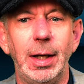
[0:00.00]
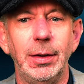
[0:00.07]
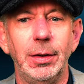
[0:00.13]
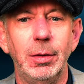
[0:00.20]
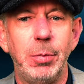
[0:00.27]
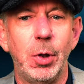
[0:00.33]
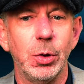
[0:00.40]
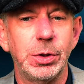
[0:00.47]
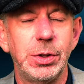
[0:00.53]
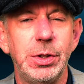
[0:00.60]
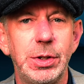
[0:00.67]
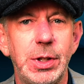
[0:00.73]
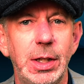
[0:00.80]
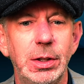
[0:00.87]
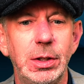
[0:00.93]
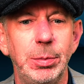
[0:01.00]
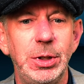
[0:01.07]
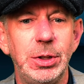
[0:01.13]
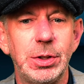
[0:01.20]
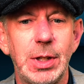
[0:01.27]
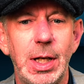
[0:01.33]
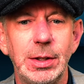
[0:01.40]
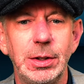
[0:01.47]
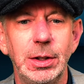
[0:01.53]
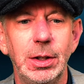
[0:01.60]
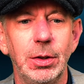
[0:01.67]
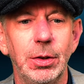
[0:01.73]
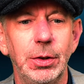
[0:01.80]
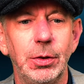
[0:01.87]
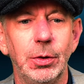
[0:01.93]
and the boxes tend to be
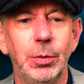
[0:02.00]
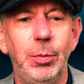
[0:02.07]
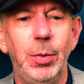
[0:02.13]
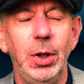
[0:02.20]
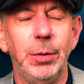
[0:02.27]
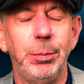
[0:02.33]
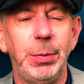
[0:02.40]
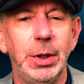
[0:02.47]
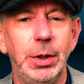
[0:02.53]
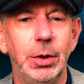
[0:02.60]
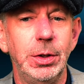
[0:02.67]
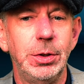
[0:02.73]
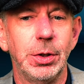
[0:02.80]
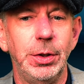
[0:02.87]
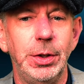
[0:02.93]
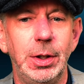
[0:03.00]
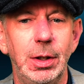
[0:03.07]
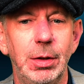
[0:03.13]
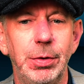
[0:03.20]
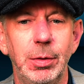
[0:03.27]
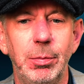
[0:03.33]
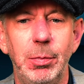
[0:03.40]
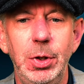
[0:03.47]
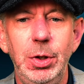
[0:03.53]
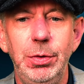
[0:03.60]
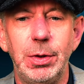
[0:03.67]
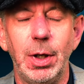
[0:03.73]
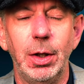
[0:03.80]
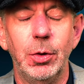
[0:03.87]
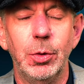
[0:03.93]
static, and I thought it might be a nice idea if it
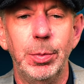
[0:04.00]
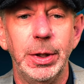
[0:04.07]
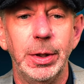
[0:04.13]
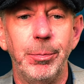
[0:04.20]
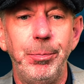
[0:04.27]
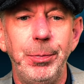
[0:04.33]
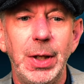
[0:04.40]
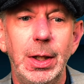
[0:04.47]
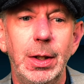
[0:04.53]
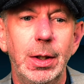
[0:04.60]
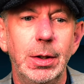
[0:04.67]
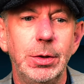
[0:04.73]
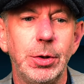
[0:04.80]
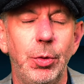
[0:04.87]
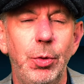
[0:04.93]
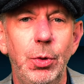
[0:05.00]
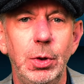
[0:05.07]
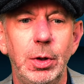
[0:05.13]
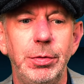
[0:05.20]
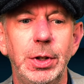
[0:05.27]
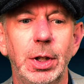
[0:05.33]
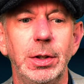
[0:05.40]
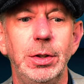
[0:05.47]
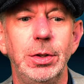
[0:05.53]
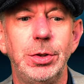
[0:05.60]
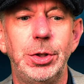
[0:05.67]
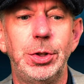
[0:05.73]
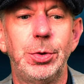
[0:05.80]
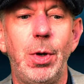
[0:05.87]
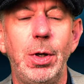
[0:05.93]
moved a little bit. So all I've done
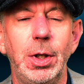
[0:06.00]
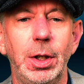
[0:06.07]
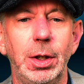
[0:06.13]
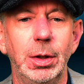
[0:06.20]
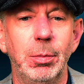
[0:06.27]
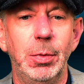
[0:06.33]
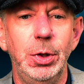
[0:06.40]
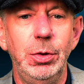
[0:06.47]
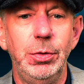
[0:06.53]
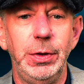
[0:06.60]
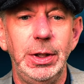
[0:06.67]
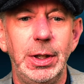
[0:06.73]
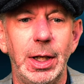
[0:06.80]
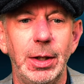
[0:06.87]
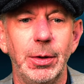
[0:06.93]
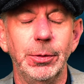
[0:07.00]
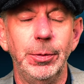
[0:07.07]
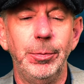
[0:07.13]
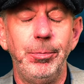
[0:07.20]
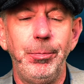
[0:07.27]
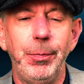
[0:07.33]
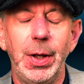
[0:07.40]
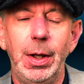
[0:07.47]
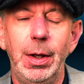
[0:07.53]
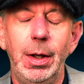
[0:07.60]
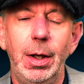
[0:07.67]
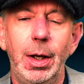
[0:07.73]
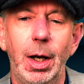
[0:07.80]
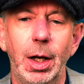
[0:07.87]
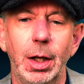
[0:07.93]
is shrunk the movie down
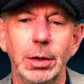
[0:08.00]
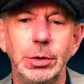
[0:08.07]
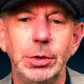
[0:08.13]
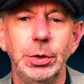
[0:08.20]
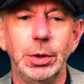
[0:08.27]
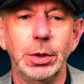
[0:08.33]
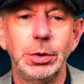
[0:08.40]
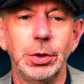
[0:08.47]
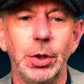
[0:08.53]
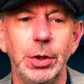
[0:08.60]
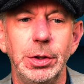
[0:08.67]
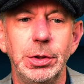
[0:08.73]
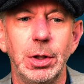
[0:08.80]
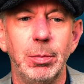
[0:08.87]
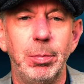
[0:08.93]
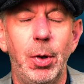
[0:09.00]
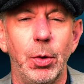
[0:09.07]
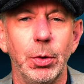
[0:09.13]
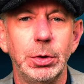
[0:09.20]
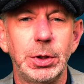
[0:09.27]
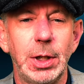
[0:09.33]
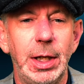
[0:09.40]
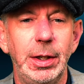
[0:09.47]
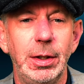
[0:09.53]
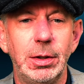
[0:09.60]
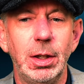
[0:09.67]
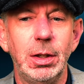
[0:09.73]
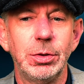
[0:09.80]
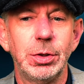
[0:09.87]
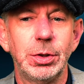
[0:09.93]
to the size of the box, and
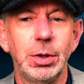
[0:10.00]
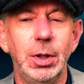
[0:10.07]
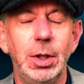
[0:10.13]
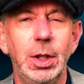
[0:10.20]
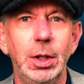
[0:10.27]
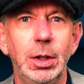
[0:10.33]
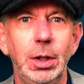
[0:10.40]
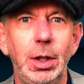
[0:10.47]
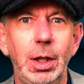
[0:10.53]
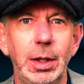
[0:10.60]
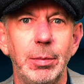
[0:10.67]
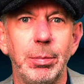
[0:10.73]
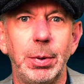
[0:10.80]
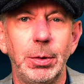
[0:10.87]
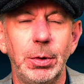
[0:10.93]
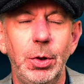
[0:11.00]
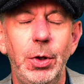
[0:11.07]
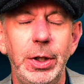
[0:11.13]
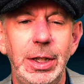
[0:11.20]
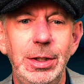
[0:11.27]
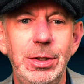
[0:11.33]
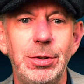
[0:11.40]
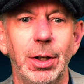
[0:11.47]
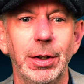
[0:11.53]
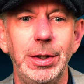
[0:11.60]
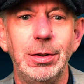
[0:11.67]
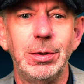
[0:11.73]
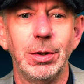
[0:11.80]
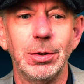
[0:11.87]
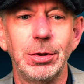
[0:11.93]
it does clip quite
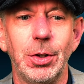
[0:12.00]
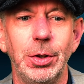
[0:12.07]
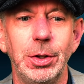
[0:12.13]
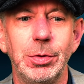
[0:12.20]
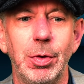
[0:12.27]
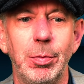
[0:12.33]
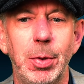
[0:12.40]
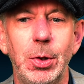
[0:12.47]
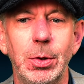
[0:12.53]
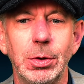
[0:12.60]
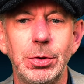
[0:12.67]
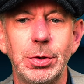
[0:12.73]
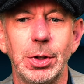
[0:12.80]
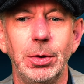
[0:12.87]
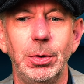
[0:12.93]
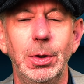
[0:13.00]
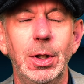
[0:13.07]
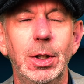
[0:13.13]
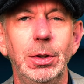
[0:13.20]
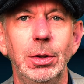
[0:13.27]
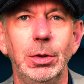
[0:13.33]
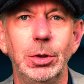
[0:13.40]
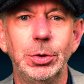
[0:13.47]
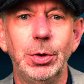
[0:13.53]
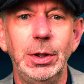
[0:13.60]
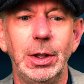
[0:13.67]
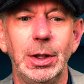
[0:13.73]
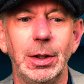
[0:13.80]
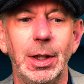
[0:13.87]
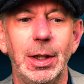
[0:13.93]
easily to the size of a box. So you
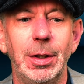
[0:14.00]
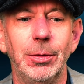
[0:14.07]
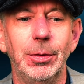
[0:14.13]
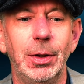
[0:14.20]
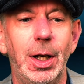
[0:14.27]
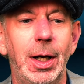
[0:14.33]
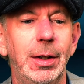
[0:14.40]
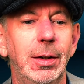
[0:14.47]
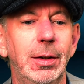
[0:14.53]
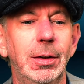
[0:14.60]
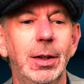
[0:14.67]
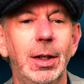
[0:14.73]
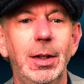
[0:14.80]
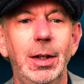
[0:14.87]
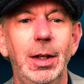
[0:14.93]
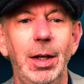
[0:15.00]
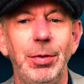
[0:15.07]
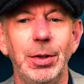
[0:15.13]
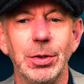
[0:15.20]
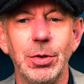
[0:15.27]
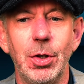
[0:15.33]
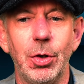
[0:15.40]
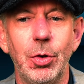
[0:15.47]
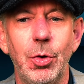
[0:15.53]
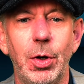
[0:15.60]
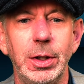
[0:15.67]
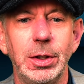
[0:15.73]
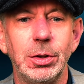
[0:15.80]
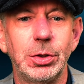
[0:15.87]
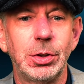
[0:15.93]
shrink it down, and if it's not
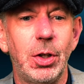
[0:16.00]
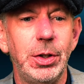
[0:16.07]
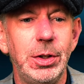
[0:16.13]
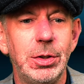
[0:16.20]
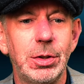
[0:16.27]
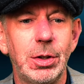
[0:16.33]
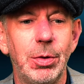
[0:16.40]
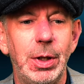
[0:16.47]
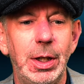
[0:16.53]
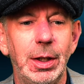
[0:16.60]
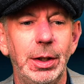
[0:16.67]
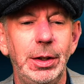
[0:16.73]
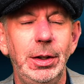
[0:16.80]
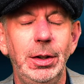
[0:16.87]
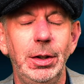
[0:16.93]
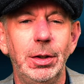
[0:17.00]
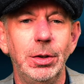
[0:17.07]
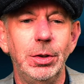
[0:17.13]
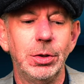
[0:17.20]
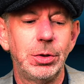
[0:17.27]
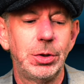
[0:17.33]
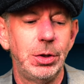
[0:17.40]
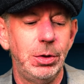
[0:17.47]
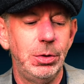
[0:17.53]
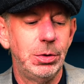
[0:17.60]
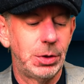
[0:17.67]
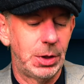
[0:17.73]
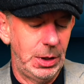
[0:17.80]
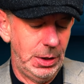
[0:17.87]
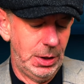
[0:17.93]
quite sized correctly, you can just
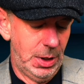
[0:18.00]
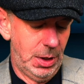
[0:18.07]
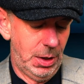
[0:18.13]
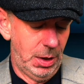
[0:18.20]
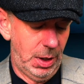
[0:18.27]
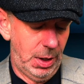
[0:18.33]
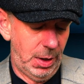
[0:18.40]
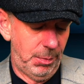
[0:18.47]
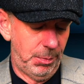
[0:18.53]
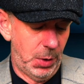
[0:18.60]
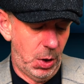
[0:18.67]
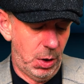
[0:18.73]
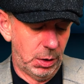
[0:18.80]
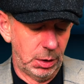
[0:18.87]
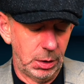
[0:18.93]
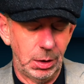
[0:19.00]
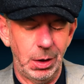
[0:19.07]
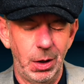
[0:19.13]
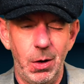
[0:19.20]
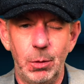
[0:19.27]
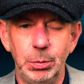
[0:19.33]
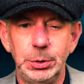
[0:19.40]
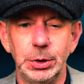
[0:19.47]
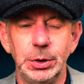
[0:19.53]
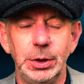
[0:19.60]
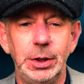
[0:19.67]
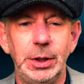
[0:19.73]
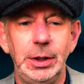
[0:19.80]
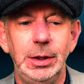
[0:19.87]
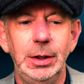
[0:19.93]
use the
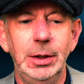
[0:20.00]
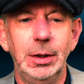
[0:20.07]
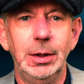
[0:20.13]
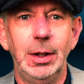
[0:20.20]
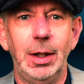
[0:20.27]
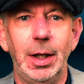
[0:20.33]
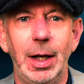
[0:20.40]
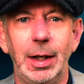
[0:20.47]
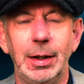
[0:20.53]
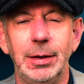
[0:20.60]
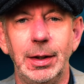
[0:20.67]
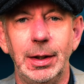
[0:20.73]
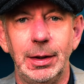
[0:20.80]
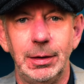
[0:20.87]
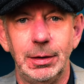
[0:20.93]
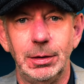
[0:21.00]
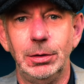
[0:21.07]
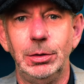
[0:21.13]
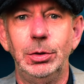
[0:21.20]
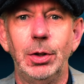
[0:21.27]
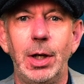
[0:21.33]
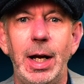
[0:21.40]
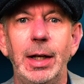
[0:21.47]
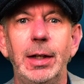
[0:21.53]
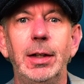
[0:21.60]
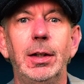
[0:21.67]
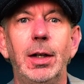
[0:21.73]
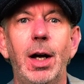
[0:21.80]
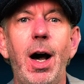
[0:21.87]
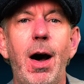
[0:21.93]
option key and then
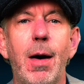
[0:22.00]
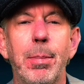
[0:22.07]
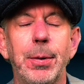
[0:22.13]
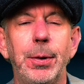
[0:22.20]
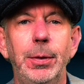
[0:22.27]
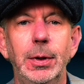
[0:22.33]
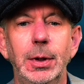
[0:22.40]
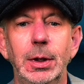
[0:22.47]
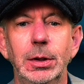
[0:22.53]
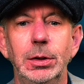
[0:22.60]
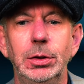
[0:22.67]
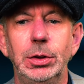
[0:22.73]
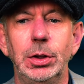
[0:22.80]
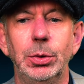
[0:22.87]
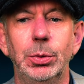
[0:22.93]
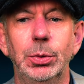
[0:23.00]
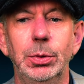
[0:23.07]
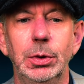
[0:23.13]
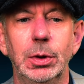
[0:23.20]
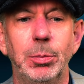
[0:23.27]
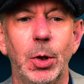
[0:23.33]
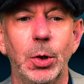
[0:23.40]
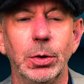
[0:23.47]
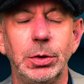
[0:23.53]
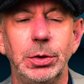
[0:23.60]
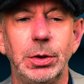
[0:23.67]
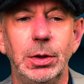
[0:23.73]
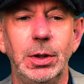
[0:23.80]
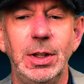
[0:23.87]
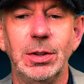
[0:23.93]
drag up till the
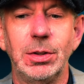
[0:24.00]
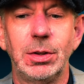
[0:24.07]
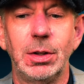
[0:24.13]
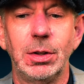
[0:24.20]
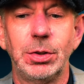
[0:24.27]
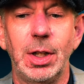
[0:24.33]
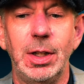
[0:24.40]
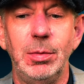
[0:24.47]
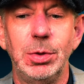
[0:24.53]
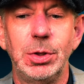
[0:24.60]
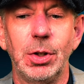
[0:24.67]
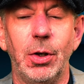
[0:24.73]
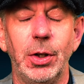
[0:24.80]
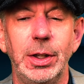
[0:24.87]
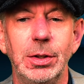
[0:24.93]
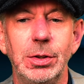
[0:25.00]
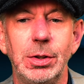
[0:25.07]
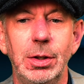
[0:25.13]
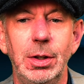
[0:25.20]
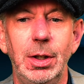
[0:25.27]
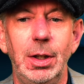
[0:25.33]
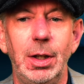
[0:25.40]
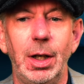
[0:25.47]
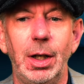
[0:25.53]
box is the same size